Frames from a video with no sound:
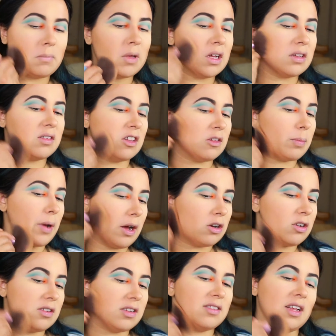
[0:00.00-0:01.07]
excess
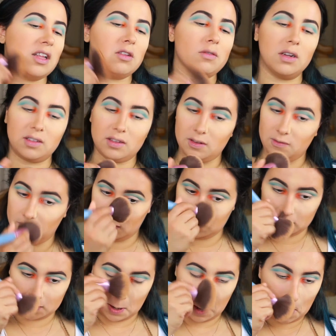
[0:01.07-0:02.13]
powder to set the rest of the
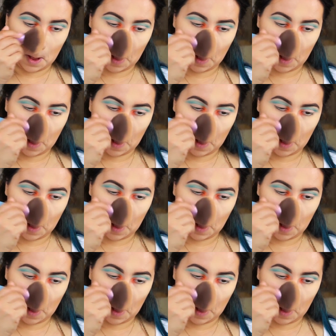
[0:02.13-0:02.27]
face.